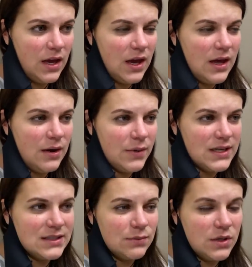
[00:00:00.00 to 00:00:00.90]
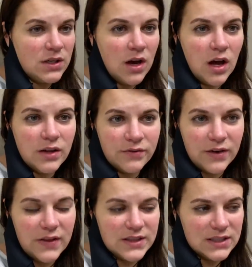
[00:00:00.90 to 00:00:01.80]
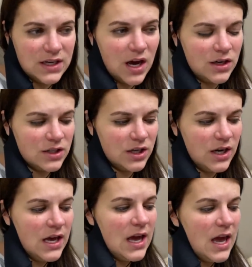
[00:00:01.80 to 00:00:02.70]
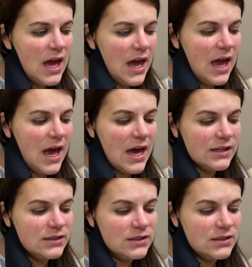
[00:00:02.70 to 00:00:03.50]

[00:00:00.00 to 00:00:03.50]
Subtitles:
Anyways, we called a friend that's a doctor and